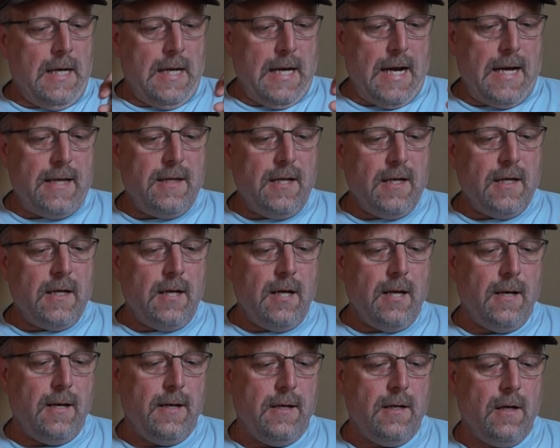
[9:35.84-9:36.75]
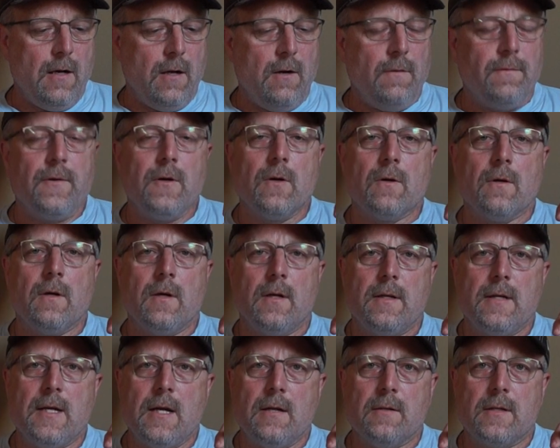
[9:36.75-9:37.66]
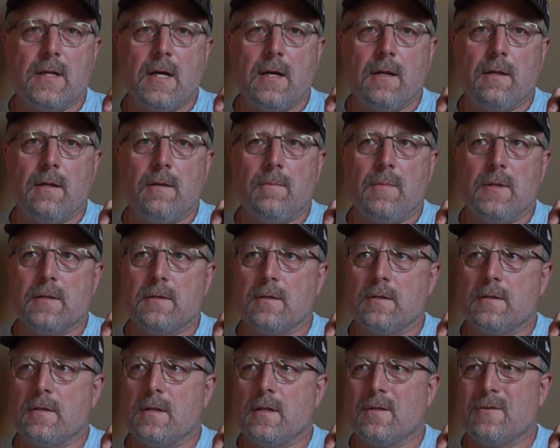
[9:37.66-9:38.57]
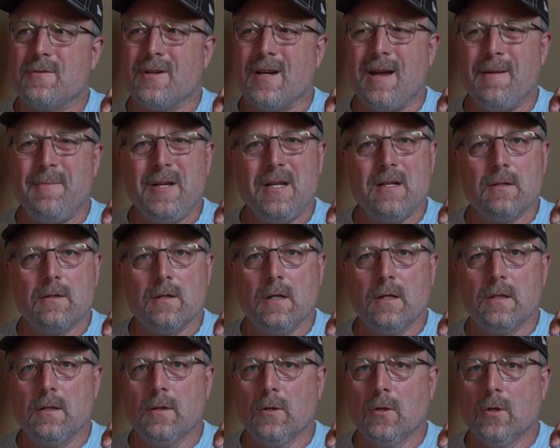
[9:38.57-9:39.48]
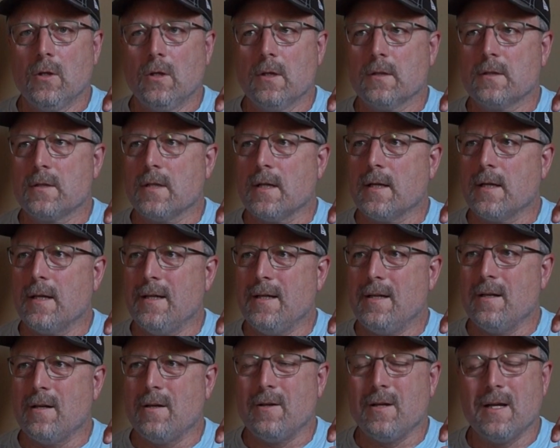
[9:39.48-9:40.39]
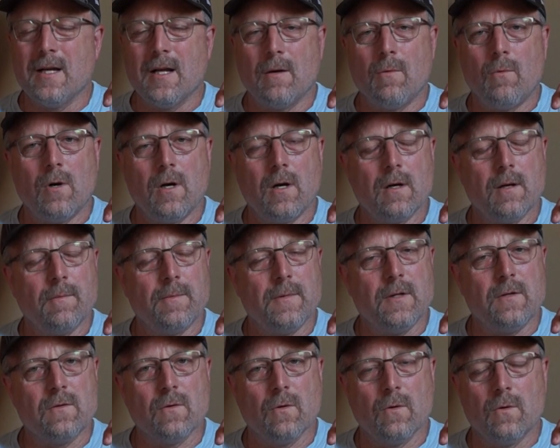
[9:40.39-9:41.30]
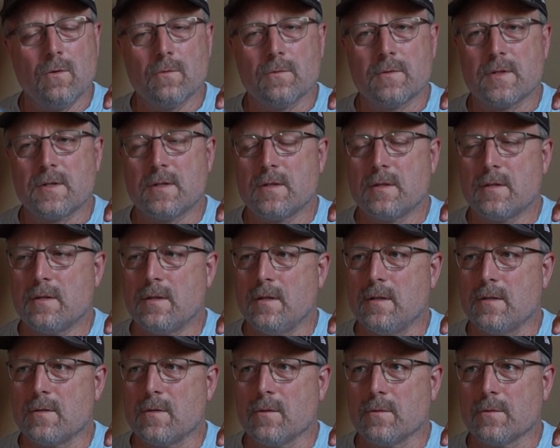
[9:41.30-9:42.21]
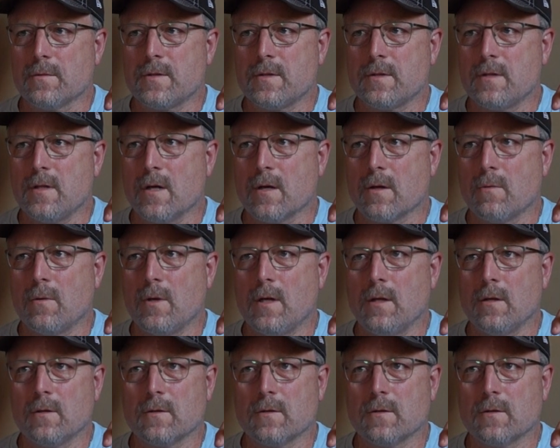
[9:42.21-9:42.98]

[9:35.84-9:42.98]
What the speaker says: I think, if you're downtown in the business district, I mean, it looks like, you got to walk up this old stairwell.